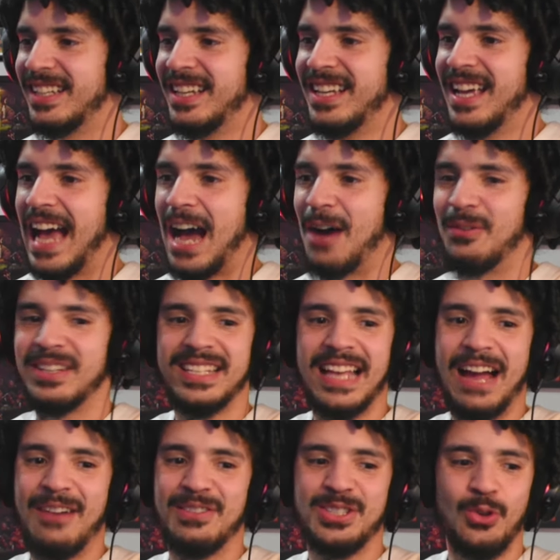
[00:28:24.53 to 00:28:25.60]
I
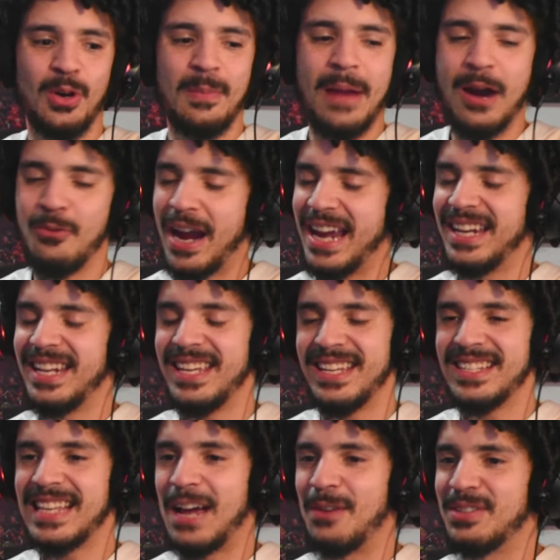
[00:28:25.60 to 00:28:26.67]
was doing my
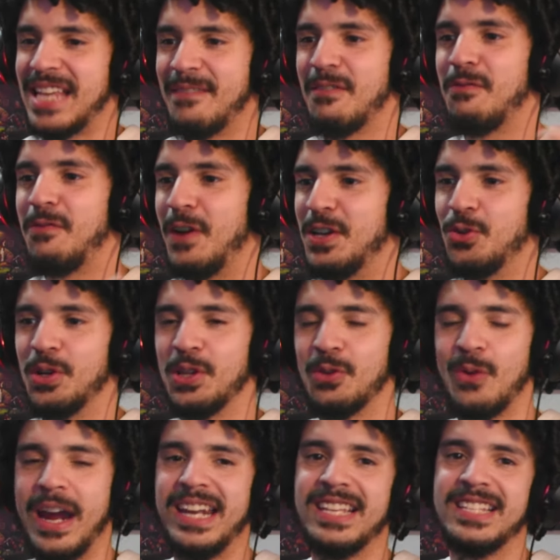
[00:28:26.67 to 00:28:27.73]
ratings. I was having fun doing the
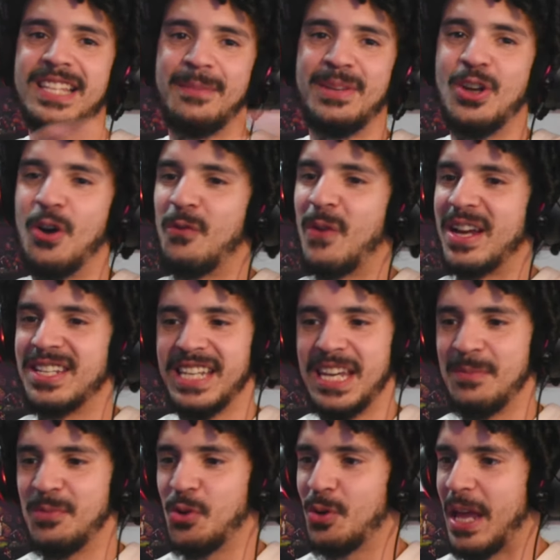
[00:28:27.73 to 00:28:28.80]
ratings. Let me know if I should
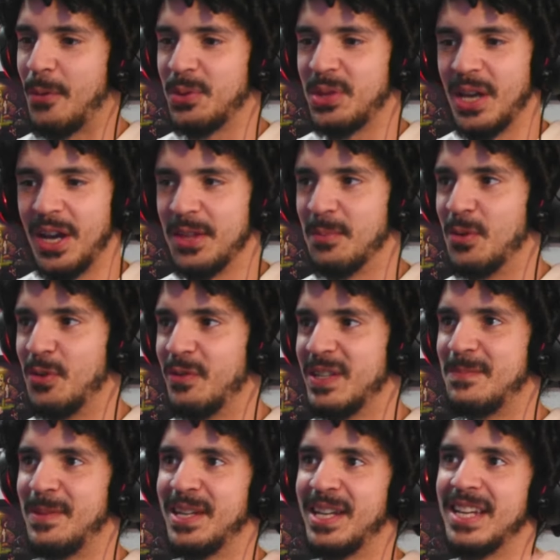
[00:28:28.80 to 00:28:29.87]
keep doing that with the other
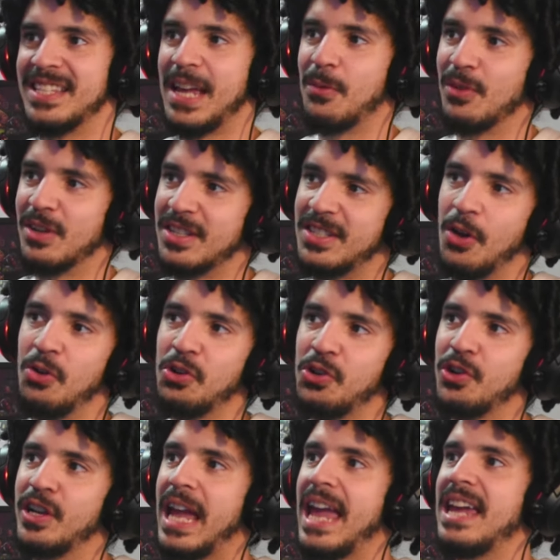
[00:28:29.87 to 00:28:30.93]
movies, because they were so
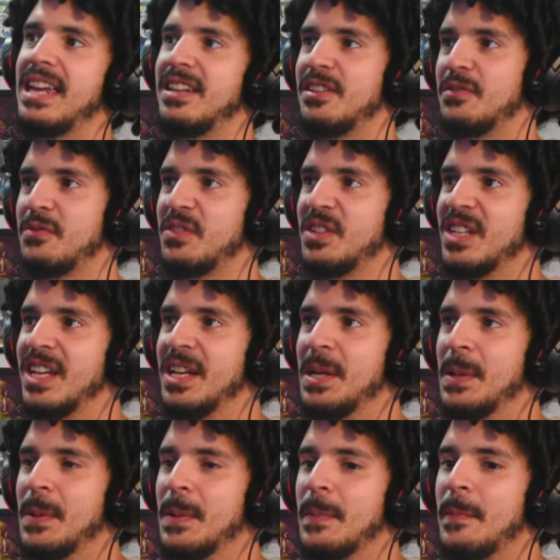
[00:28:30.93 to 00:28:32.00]
creative
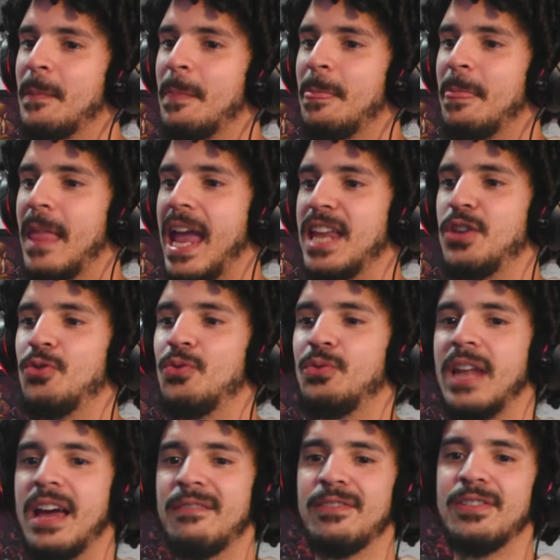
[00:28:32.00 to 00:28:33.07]
and you
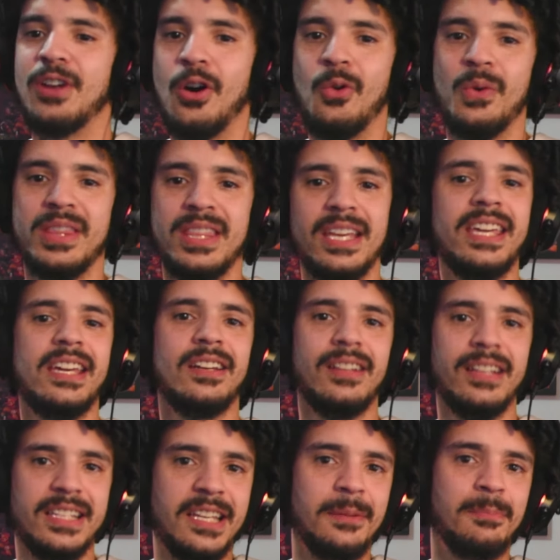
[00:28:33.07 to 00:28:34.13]
never know when the kill
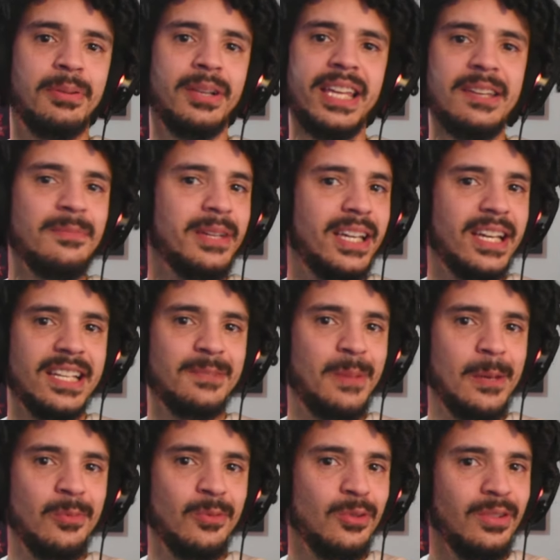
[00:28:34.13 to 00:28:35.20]
is complete, because
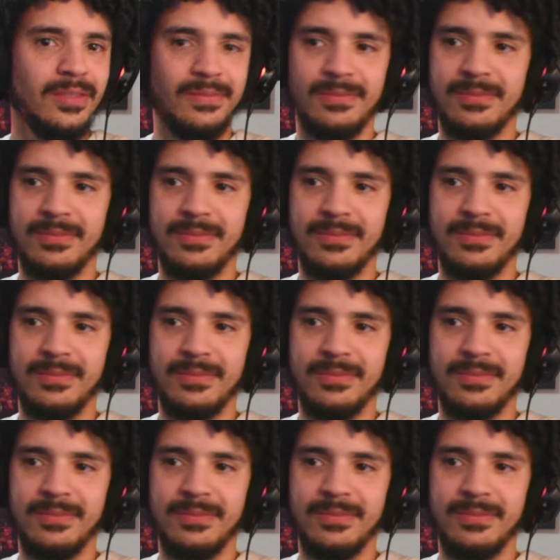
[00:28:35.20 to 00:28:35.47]
people